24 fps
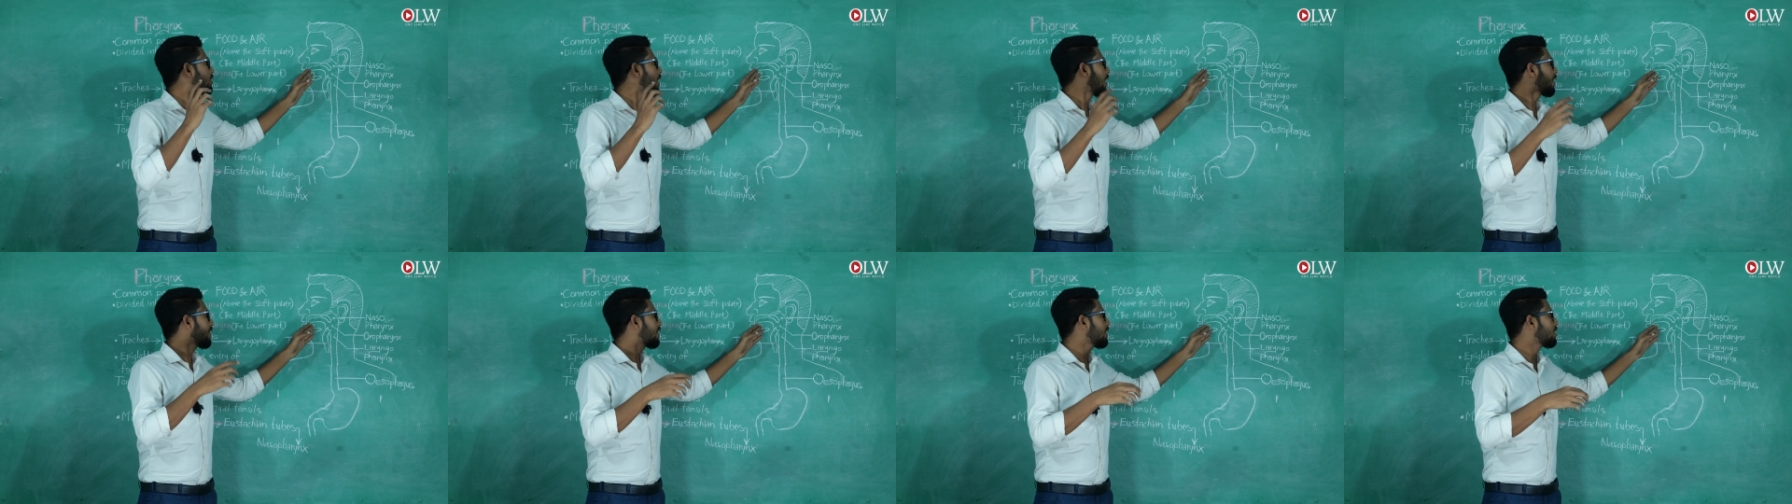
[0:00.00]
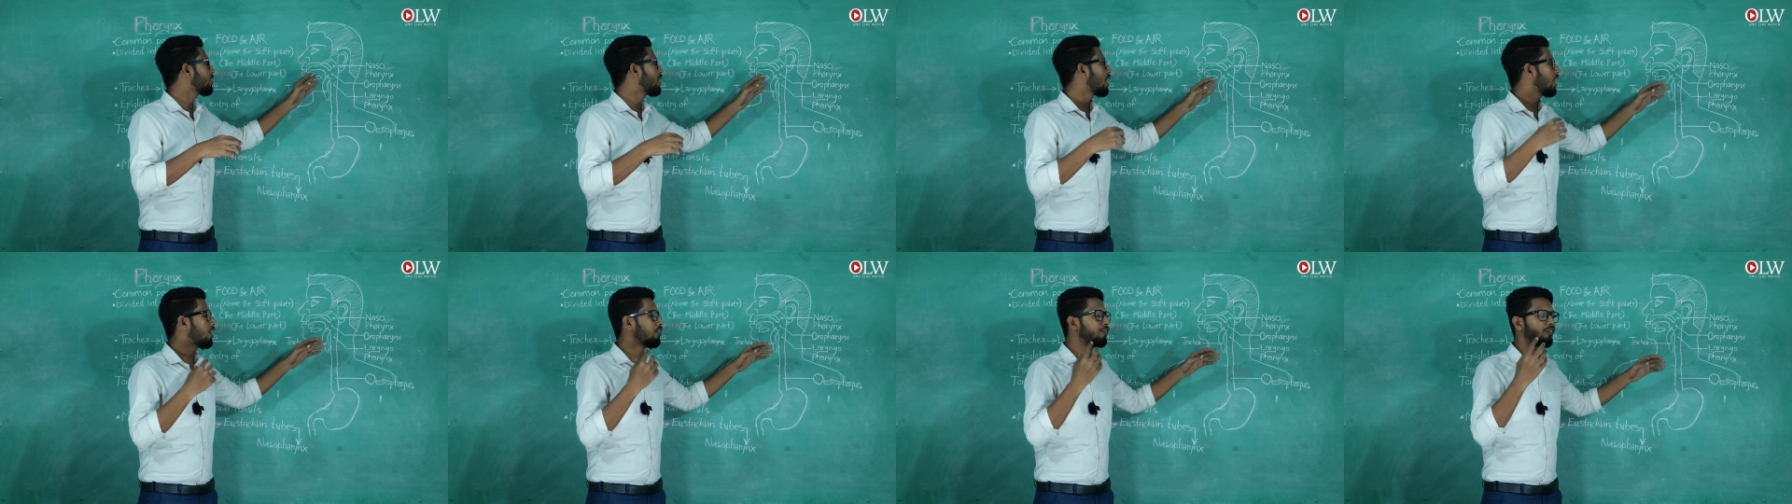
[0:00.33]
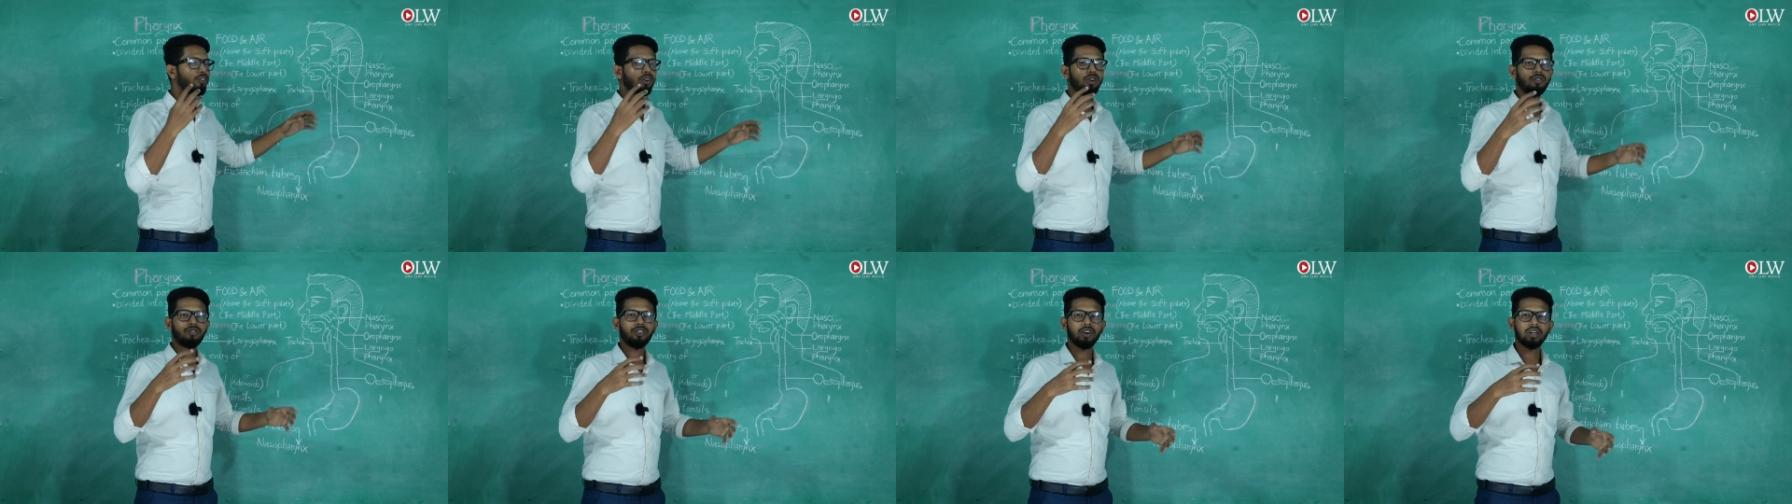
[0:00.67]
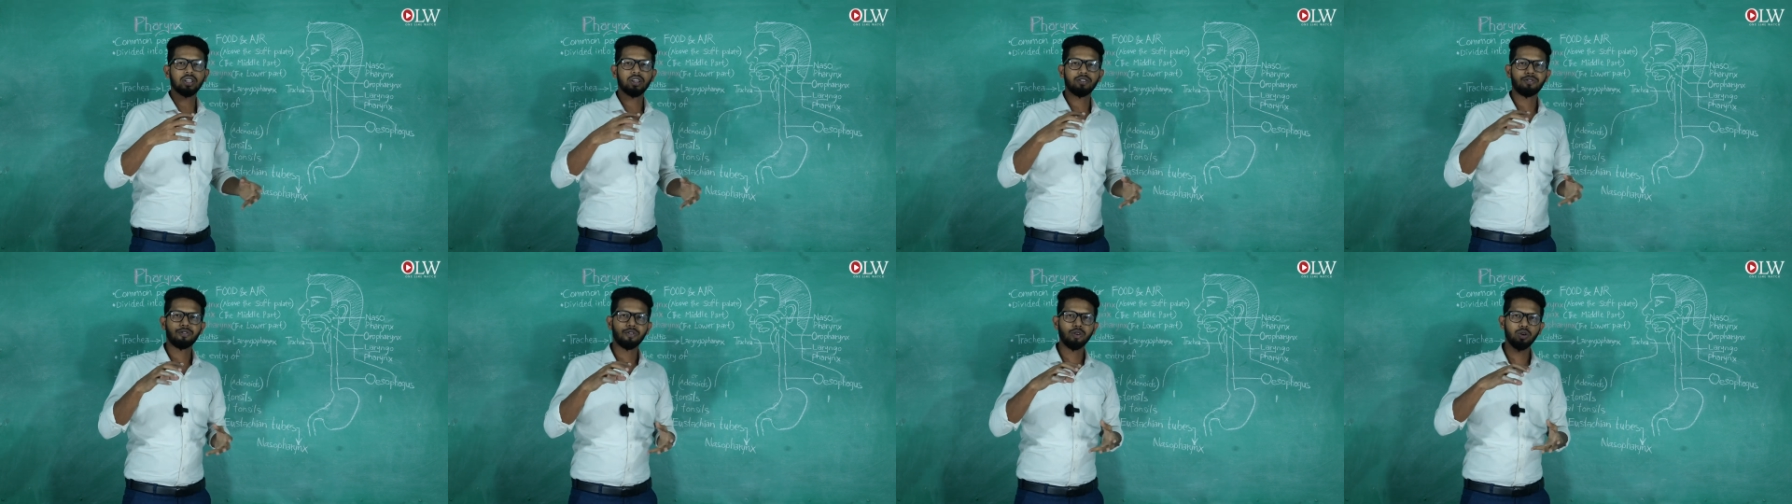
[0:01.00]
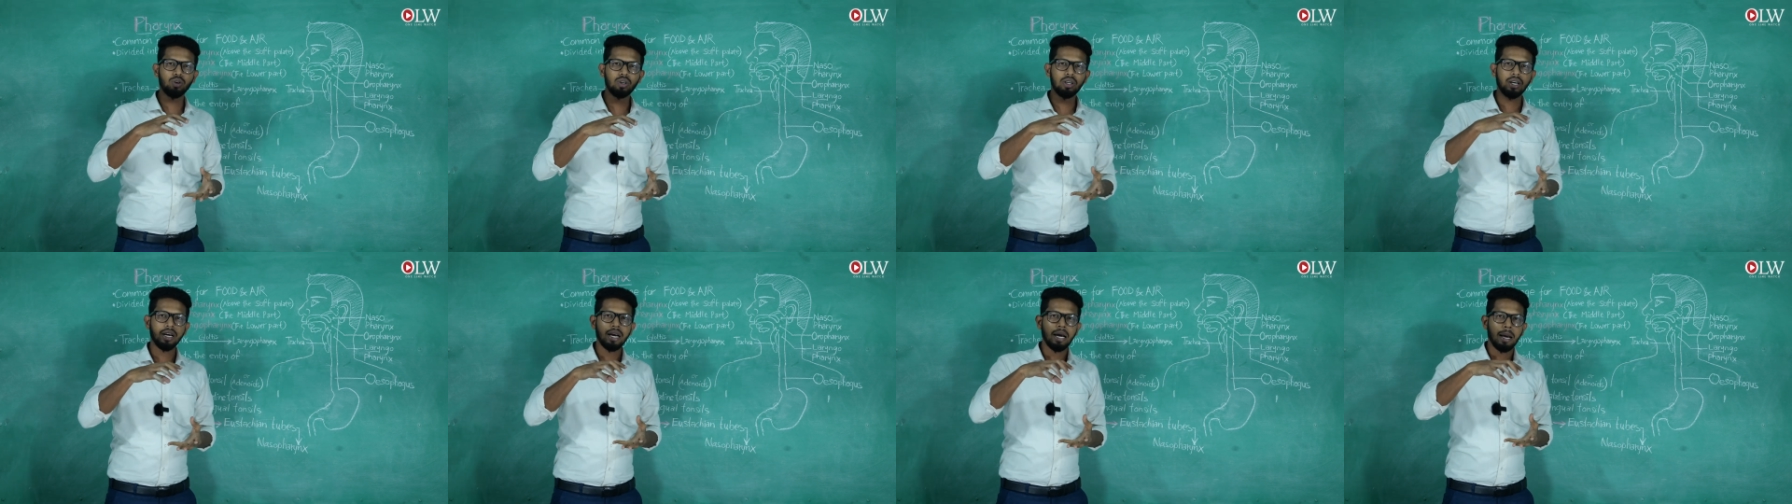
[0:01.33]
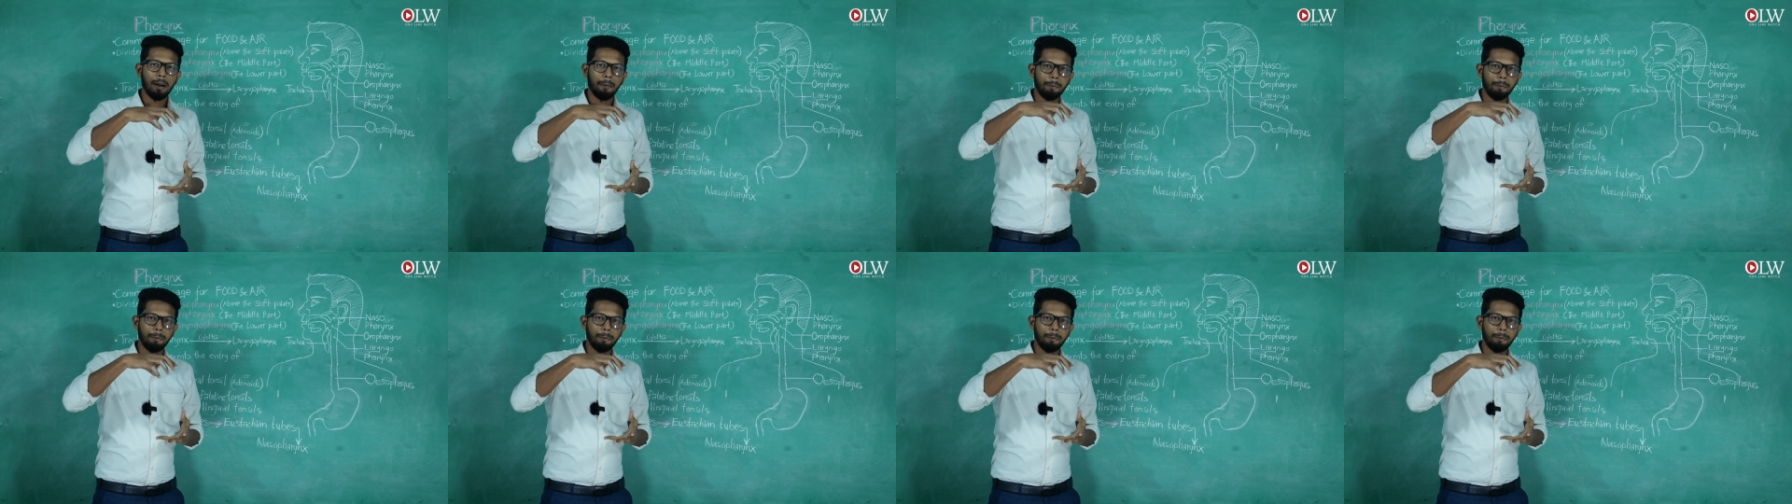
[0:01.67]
tongue is helpful for the food